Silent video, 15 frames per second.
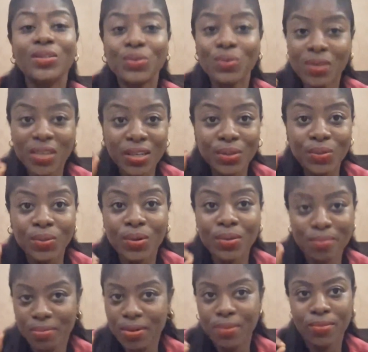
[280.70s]

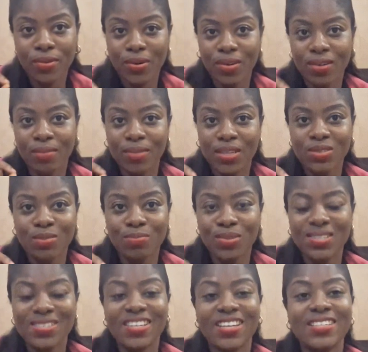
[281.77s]
my
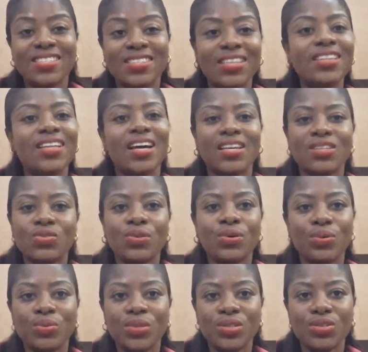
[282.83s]
superstars, it has
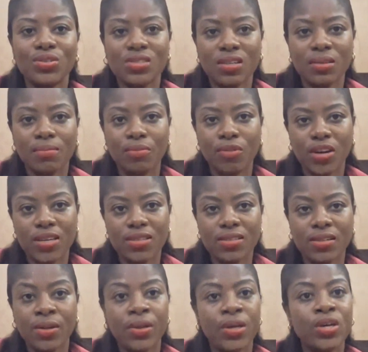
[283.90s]
not reduced in price.